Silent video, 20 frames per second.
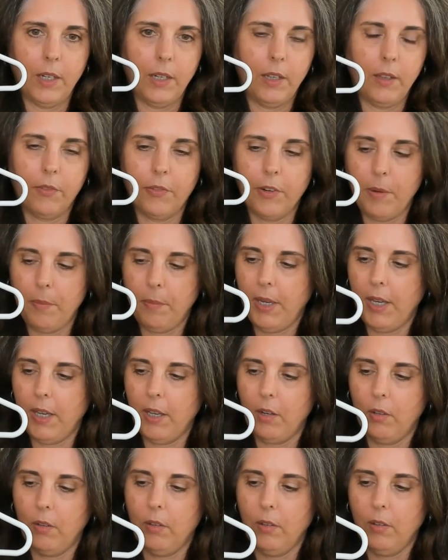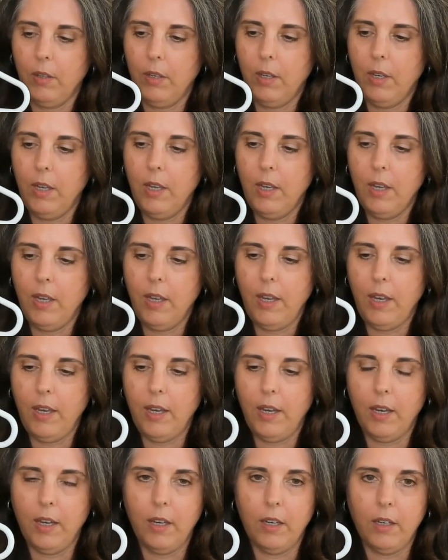front panel
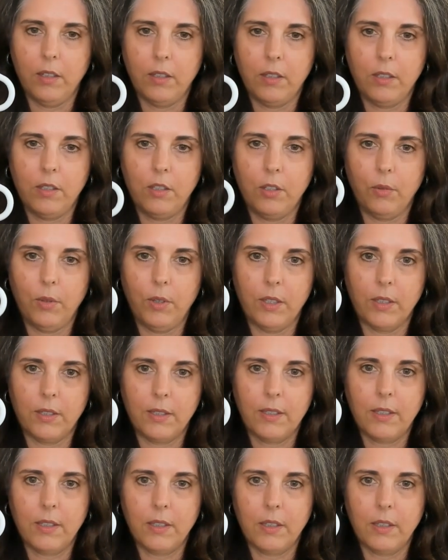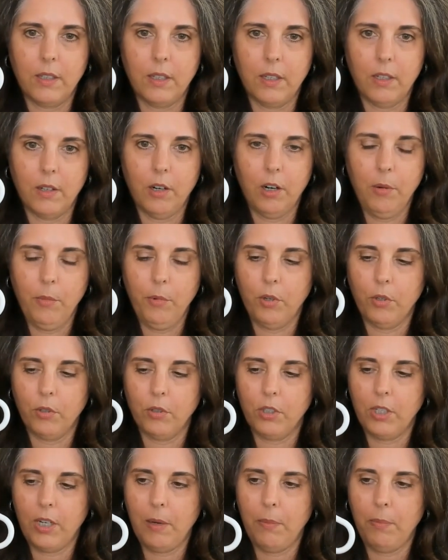and doing the armhole
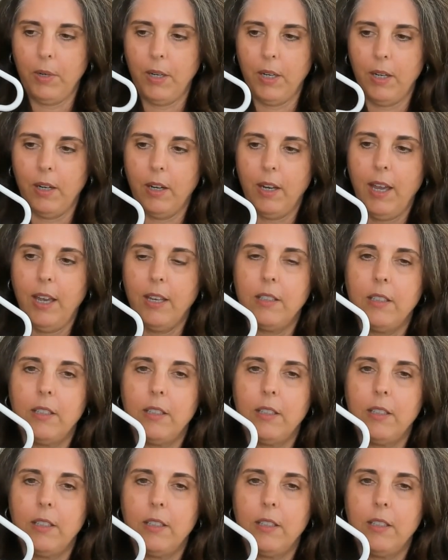shaping. It has this